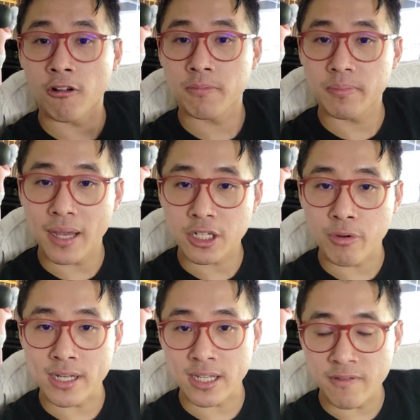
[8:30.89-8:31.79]

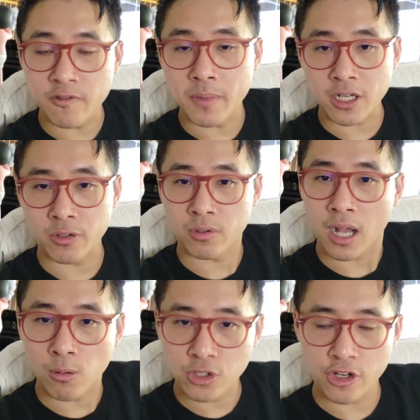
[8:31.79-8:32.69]
self-perpetuating informational
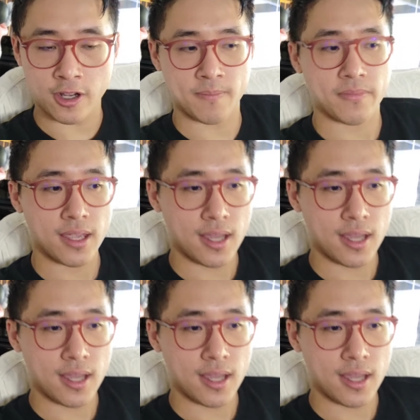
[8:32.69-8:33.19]
culture.